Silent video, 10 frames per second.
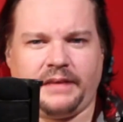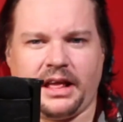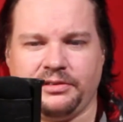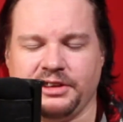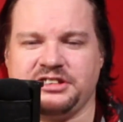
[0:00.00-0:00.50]

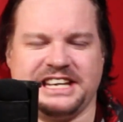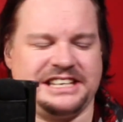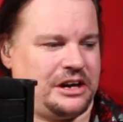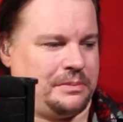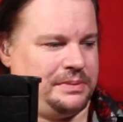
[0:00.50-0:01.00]
the
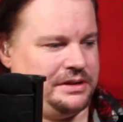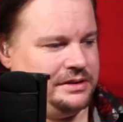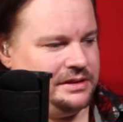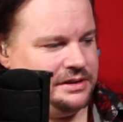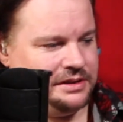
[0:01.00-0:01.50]
setup
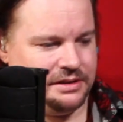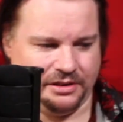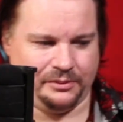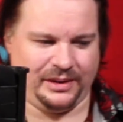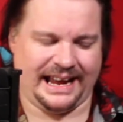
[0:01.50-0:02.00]
that
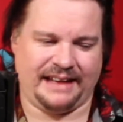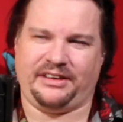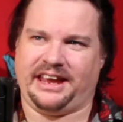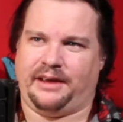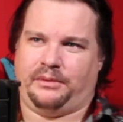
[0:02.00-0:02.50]
we have
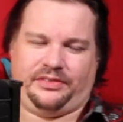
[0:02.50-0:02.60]
here with